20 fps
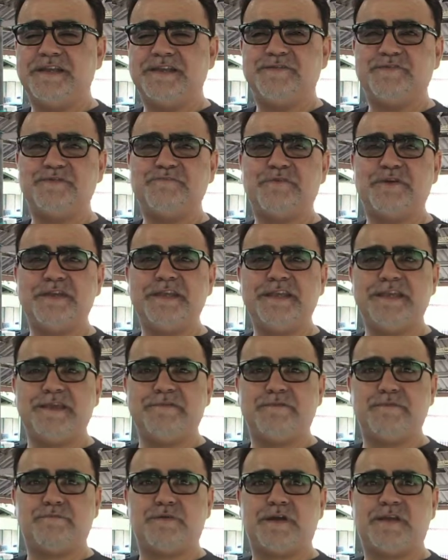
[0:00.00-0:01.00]
Good morning,
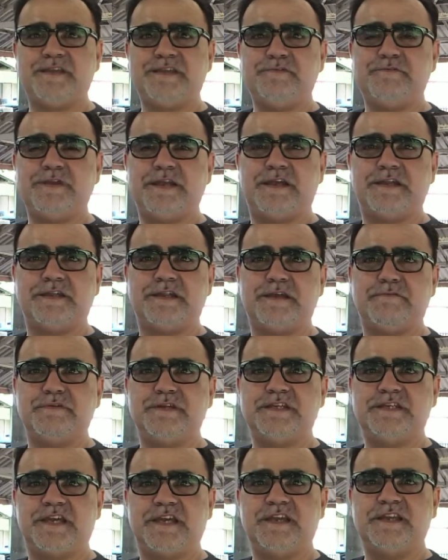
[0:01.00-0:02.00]
everybody. We are now
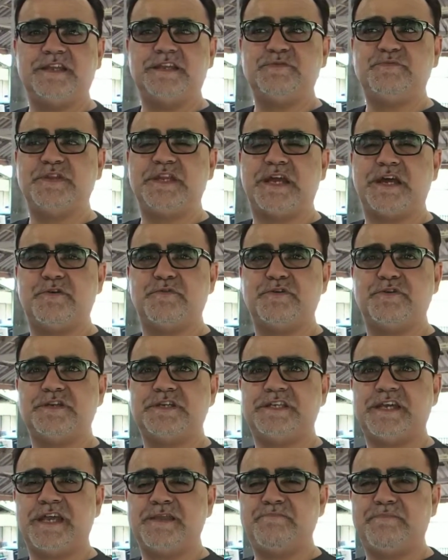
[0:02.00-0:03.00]
in Thailand with our
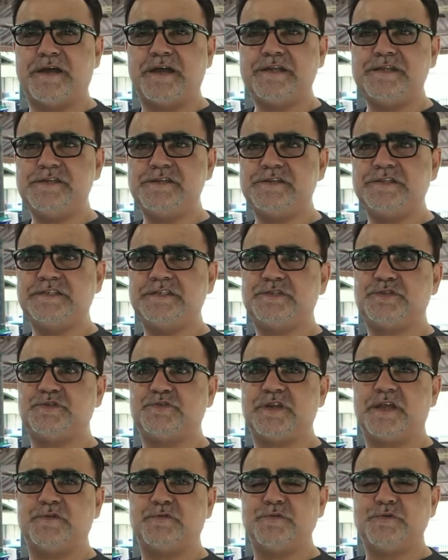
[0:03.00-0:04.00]
Thai partners,
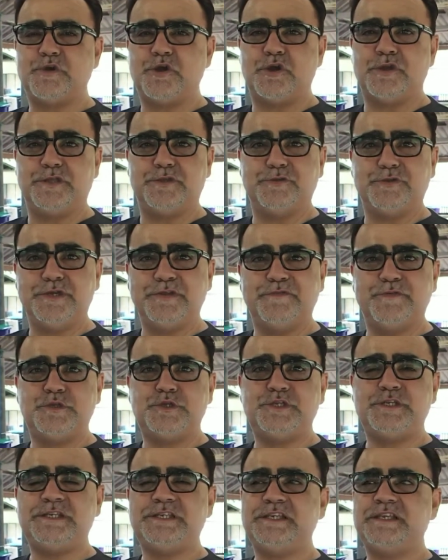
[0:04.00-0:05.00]
Chulalongkorn
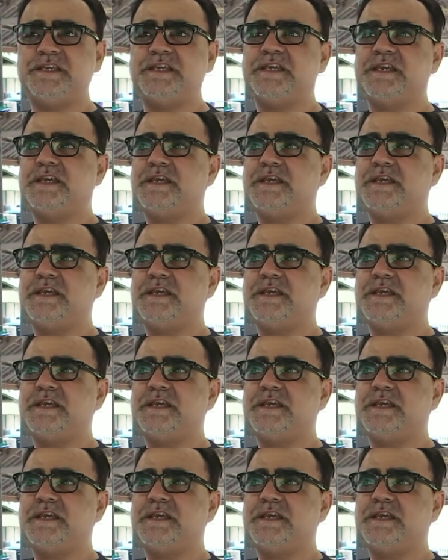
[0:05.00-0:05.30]
University,